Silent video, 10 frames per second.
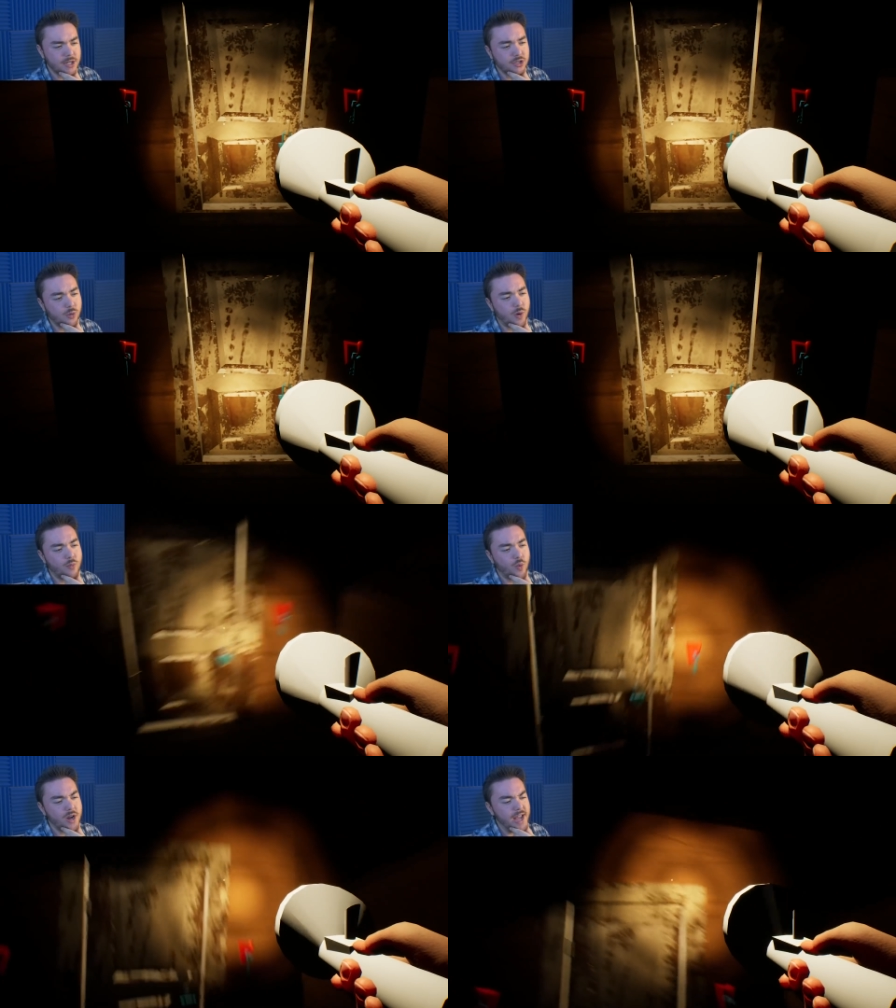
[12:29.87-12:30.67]
so
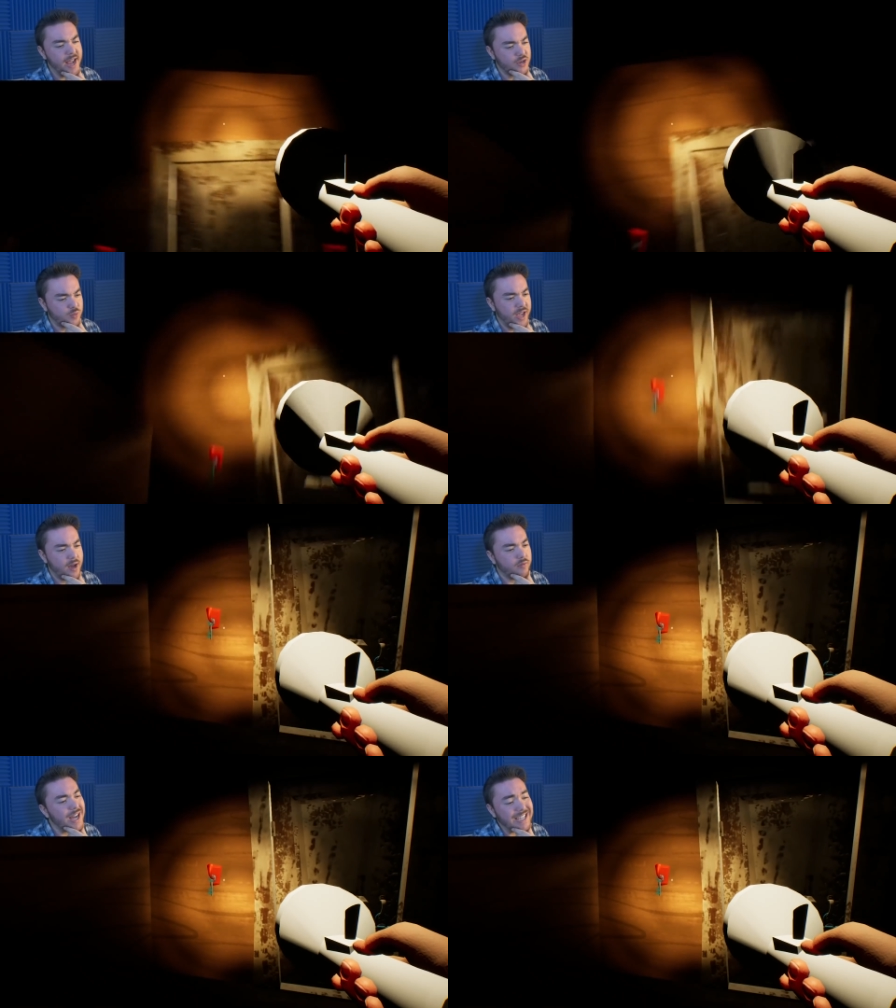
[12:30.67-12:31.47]
on one hand we
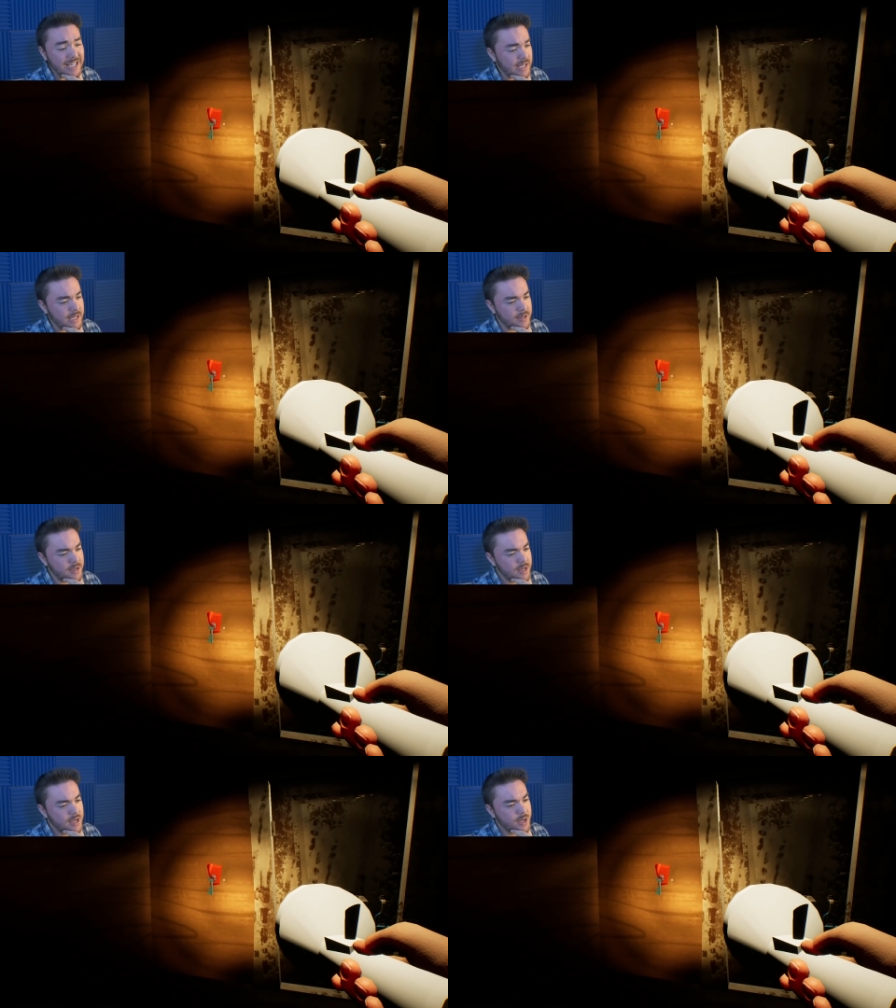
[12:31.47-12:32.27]
have a key
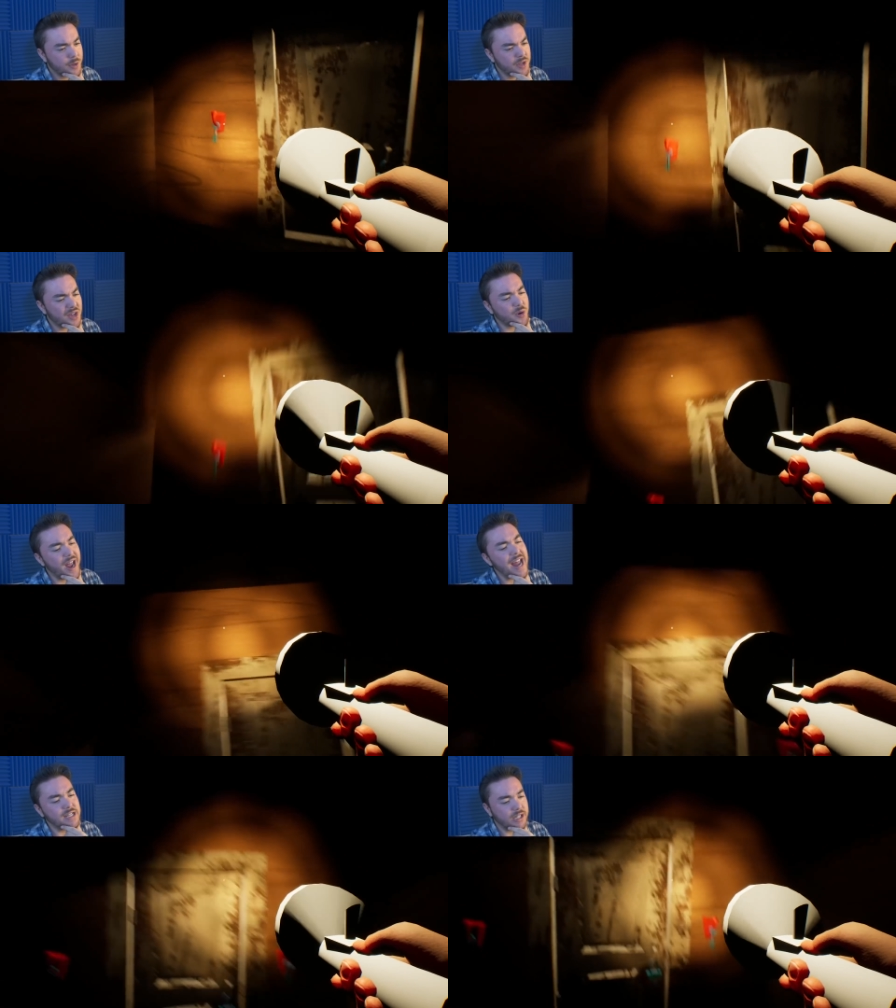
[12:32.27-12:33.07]
and on the other
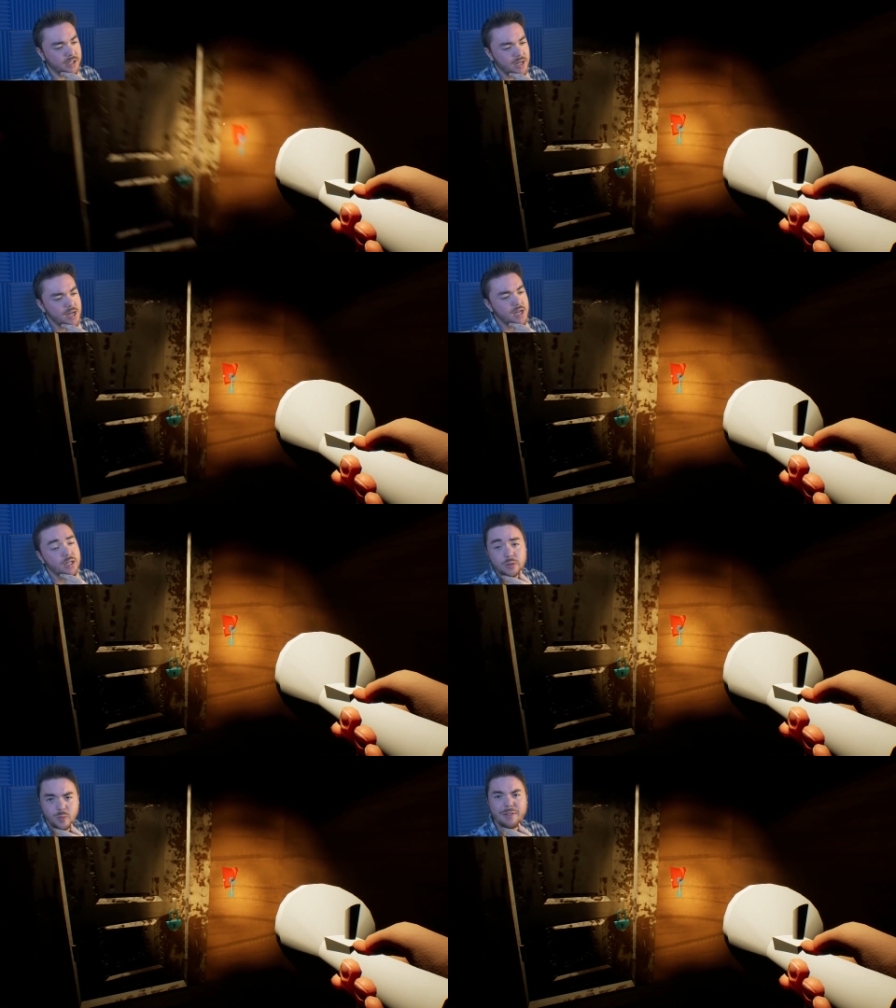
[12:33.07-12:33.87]
hand
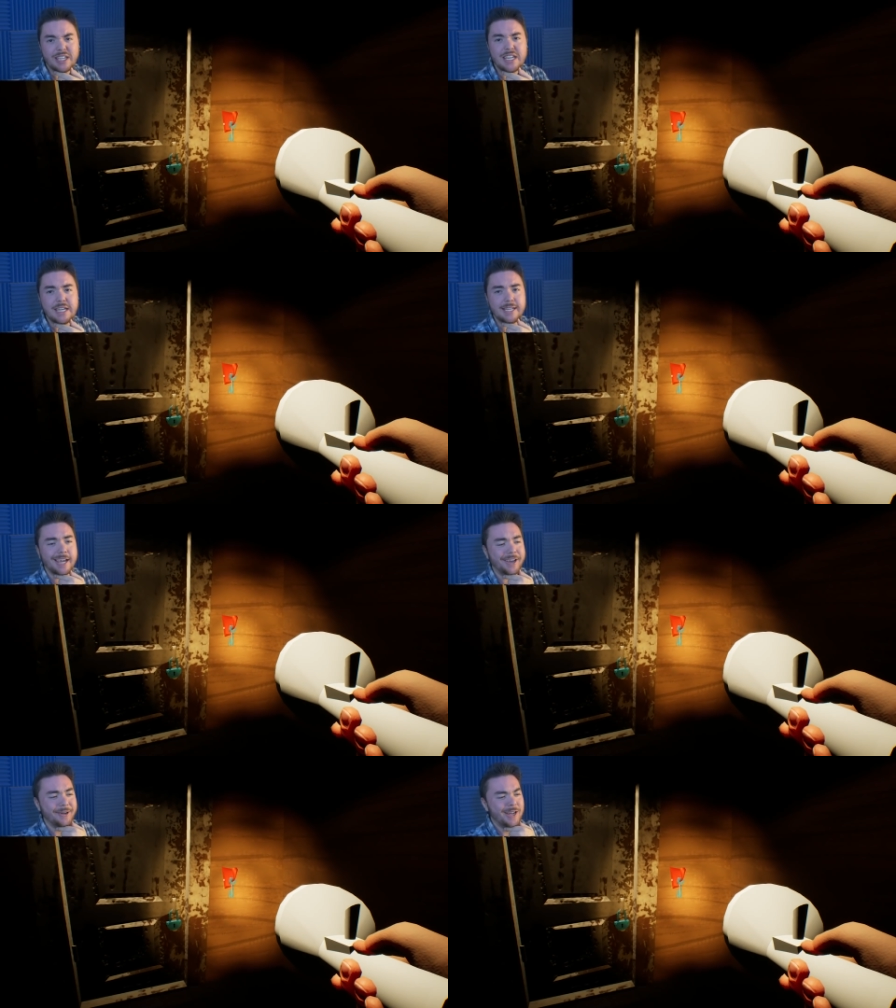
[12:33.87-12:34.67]
we have a
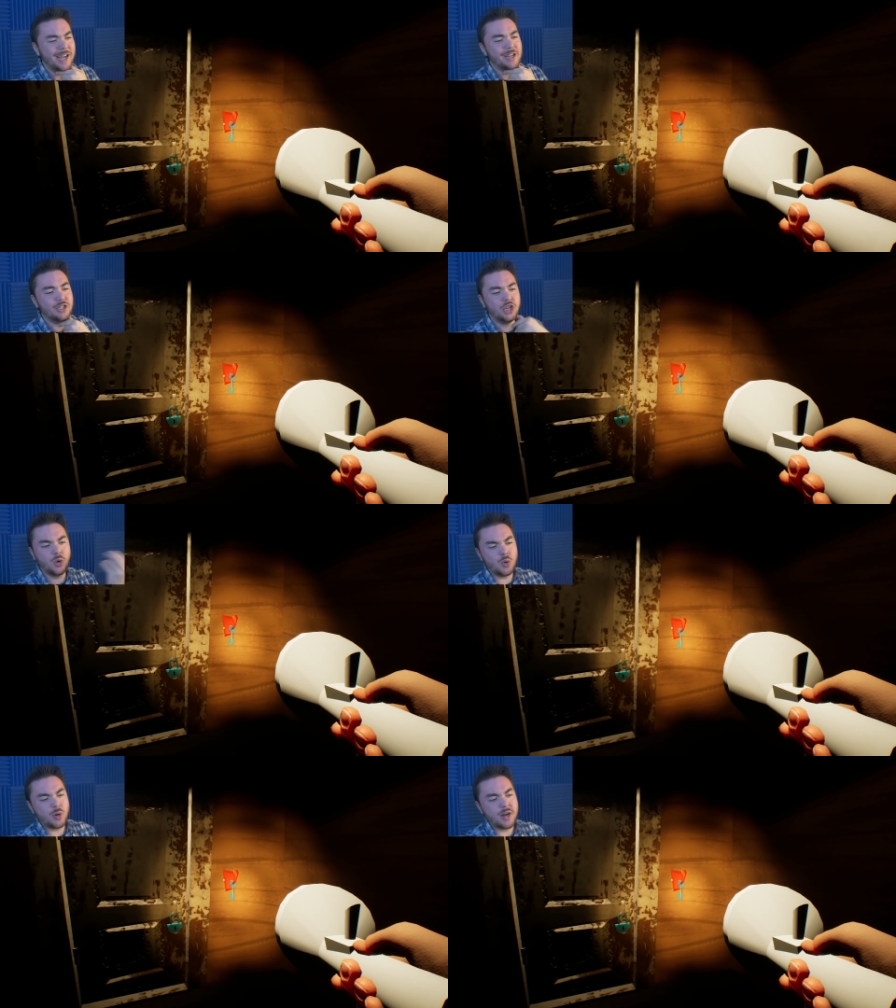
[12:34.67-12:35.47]
key
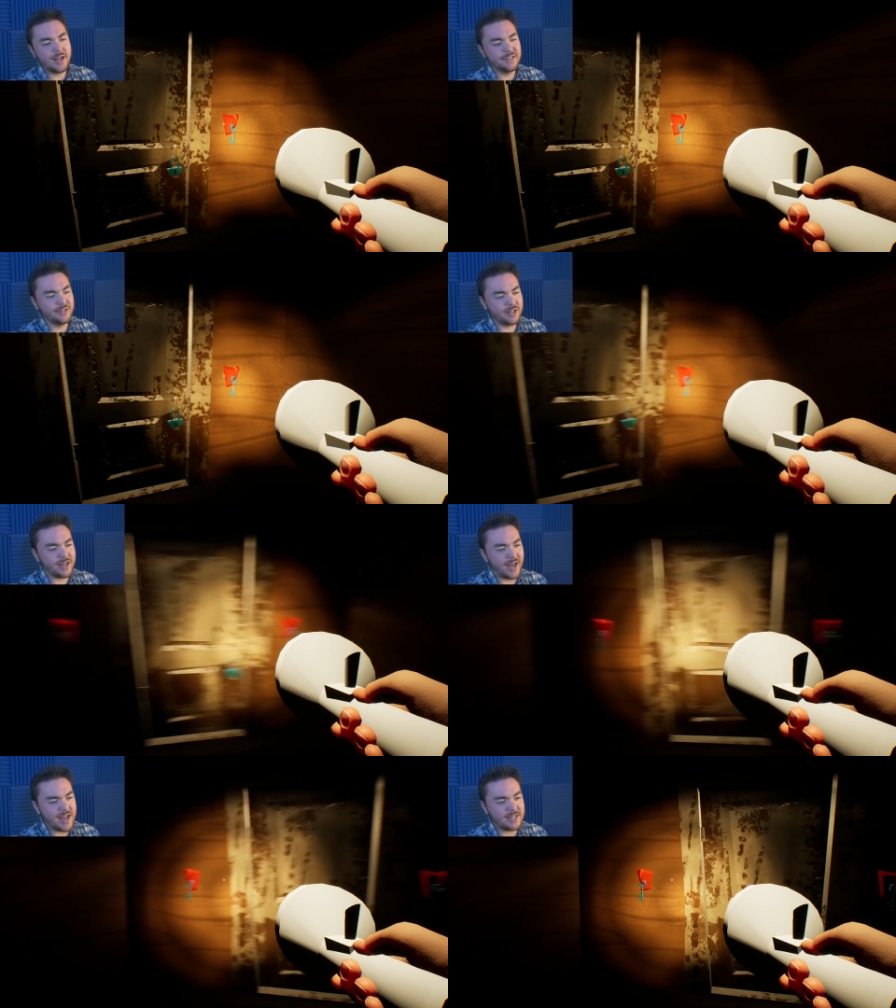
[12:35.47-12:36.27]
two
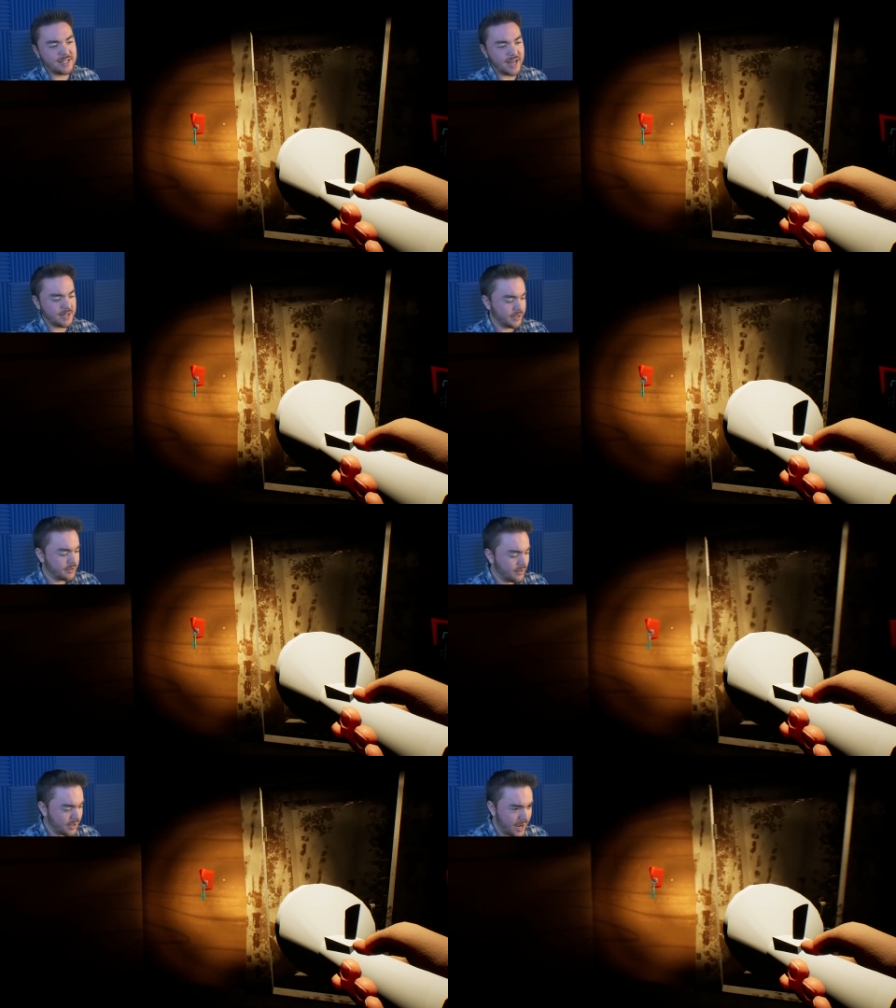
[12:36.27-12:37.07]
look
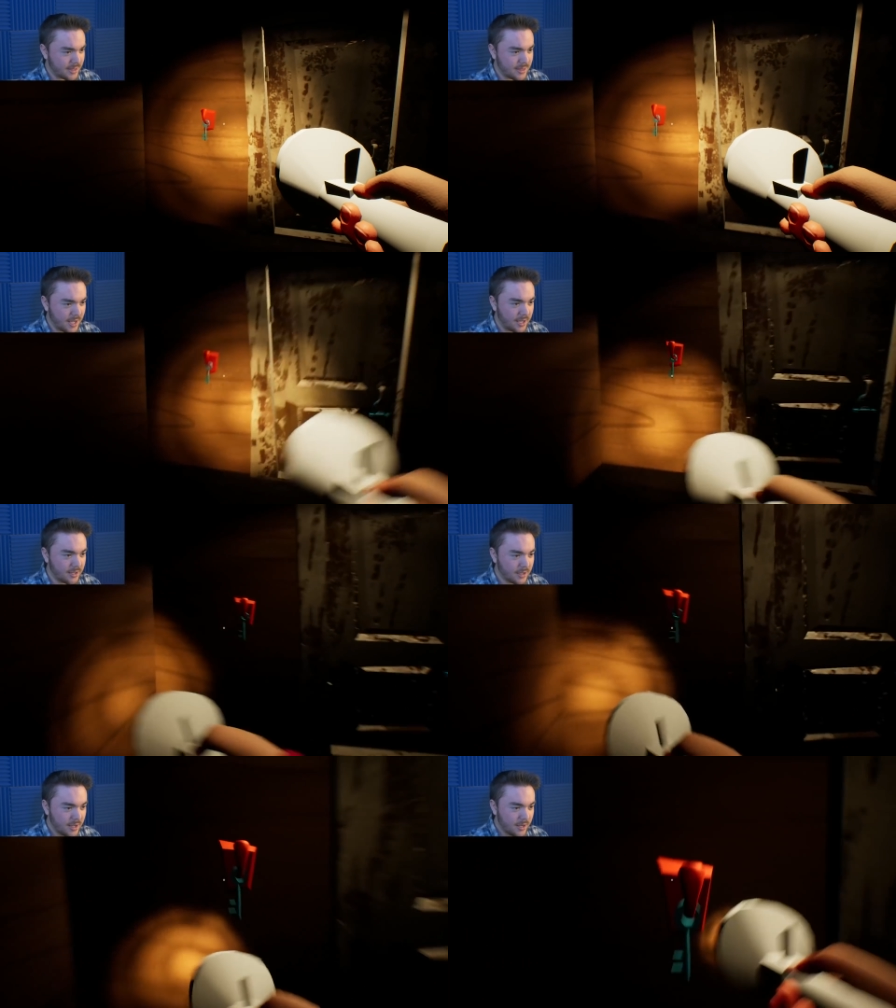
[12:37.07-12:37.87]
identical, I
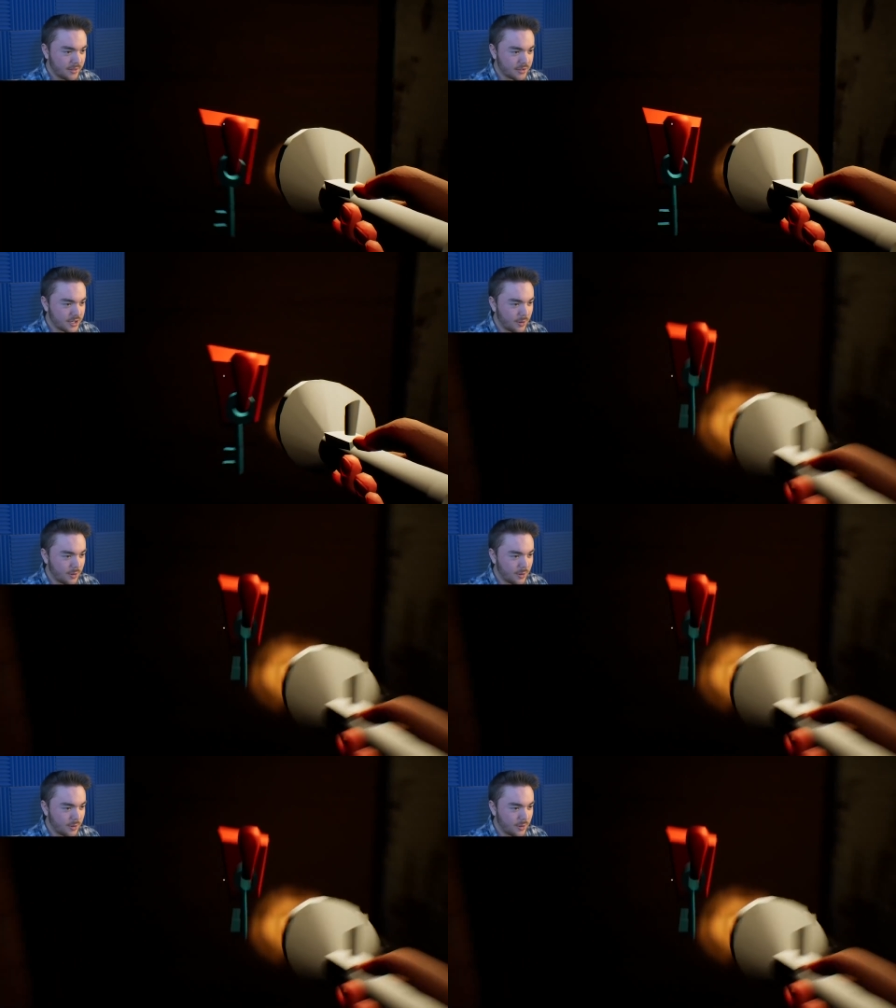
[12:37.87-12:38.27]
think. There's